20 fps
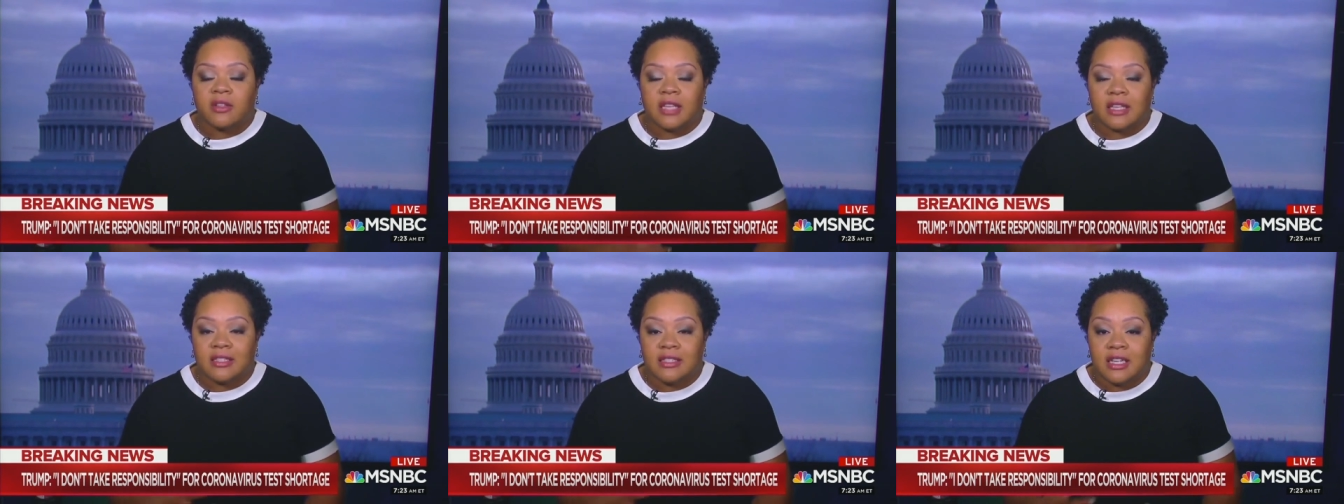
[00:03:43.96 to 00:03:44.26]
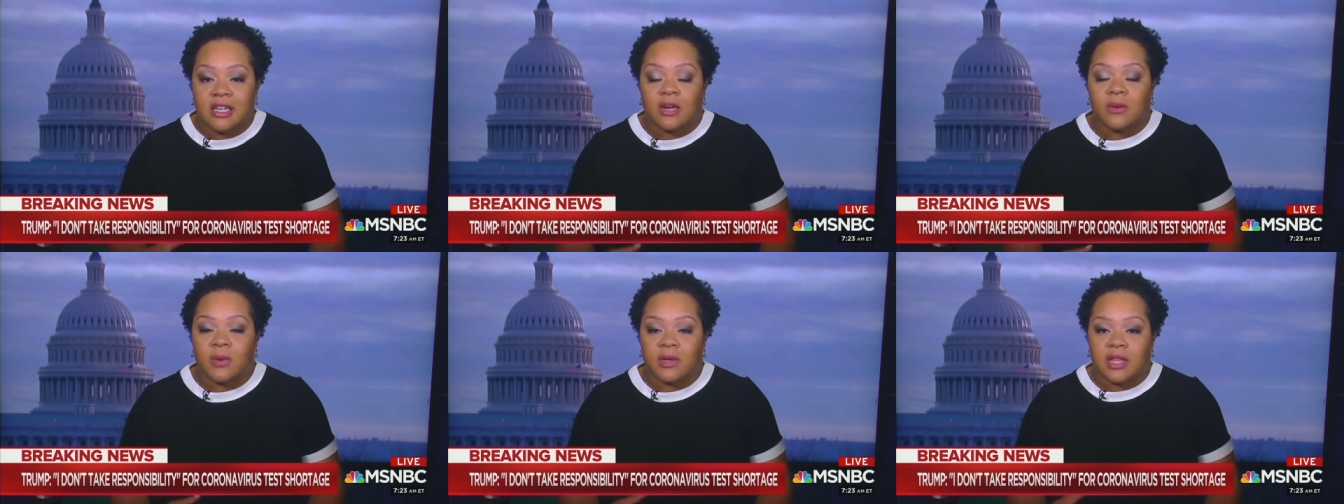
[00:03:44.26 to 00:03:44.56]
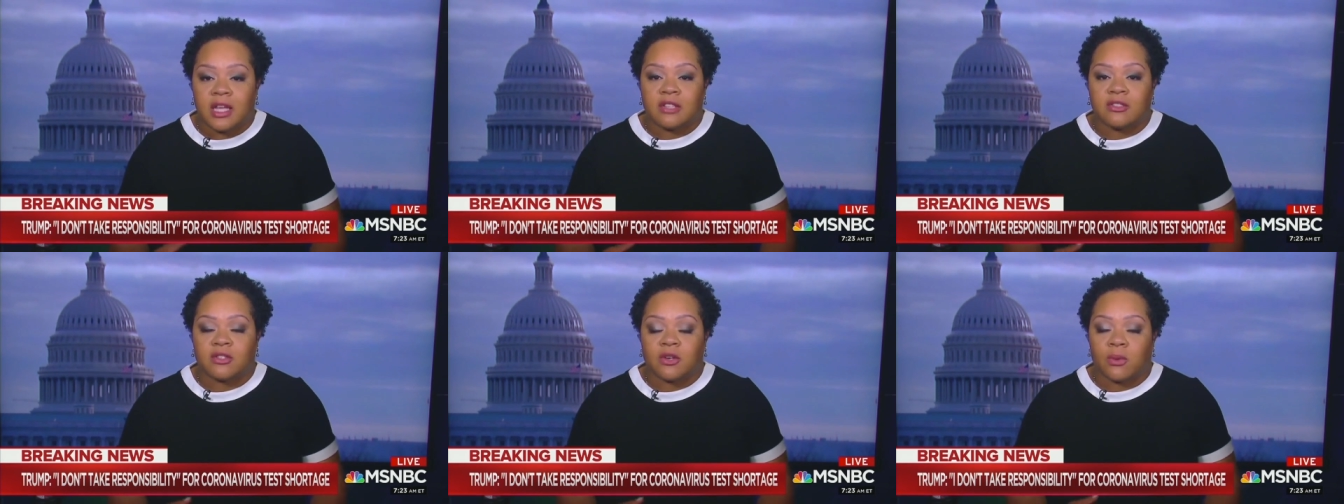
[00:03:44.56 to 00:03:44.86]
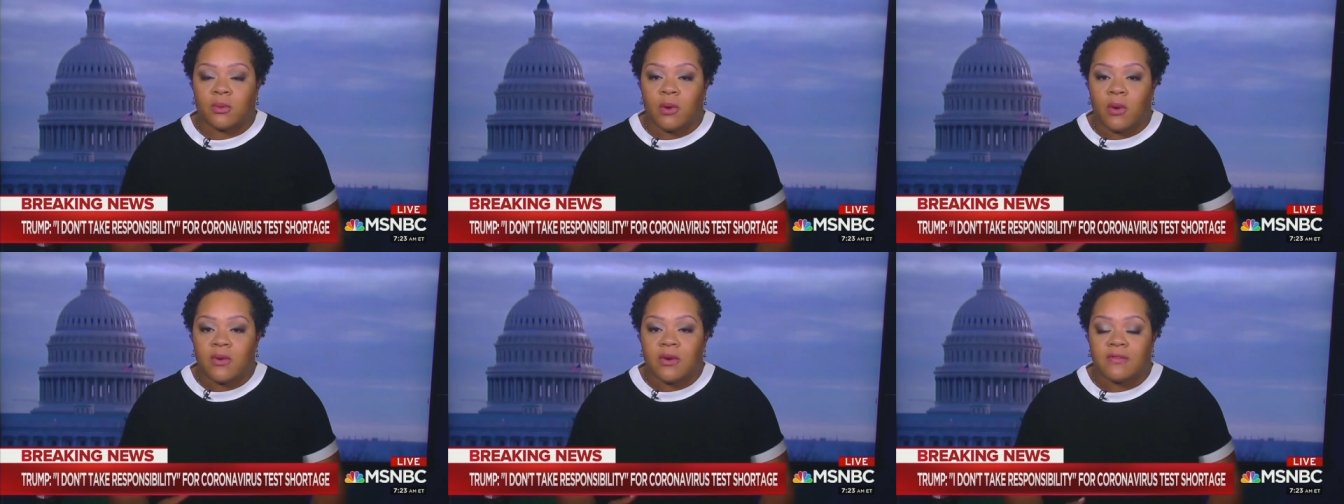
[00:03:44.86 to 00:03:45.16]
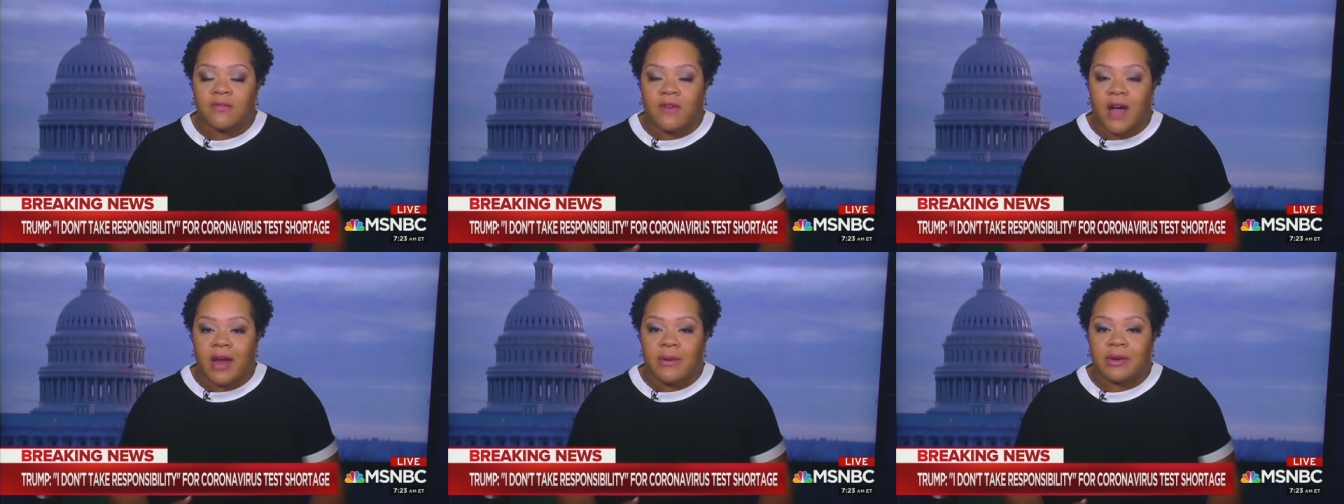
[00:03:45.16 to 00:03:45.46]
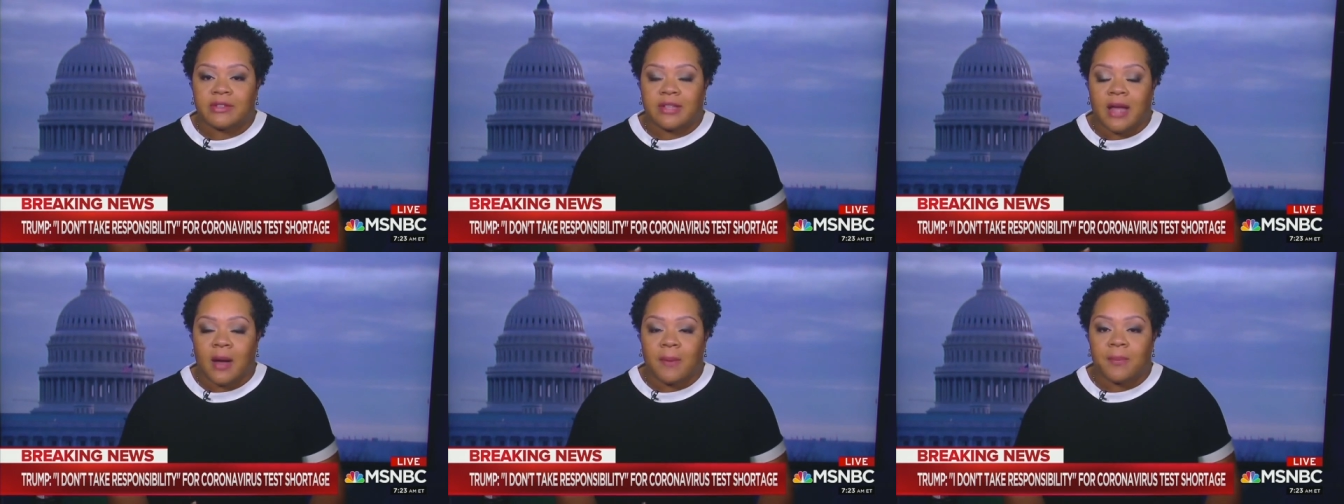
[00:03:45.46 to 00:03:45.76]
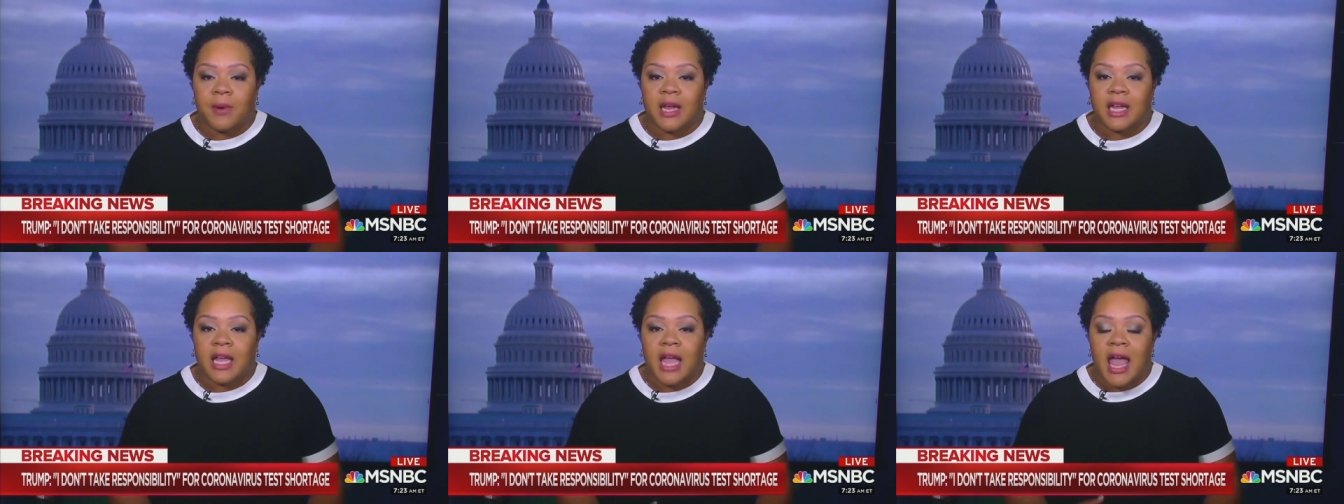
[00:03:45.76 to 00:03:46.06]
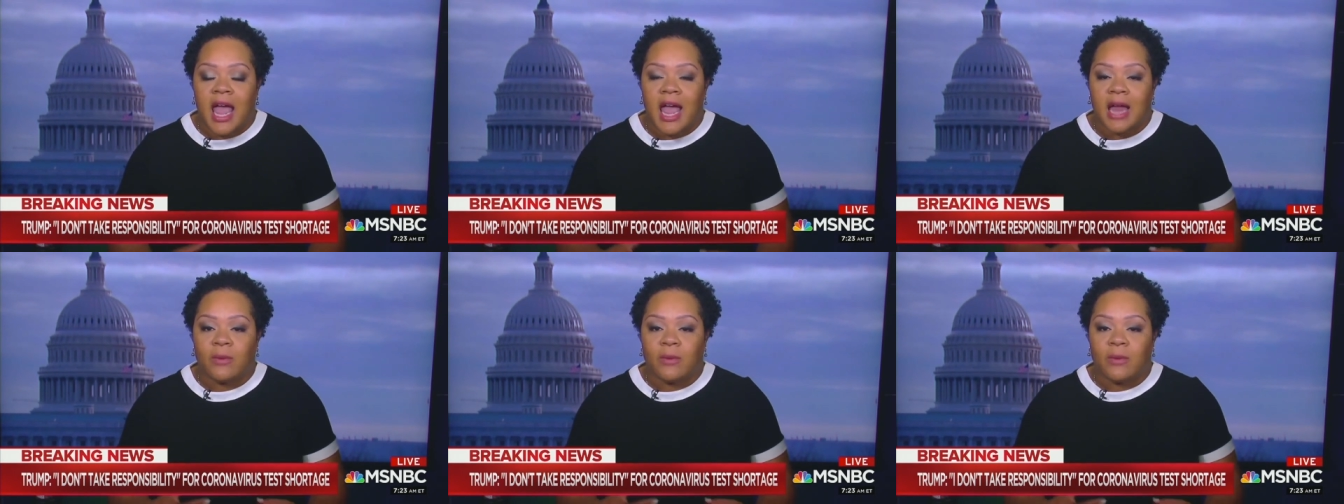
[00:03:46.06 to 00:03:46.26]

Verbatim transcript: to deal with this coronavirus outbreak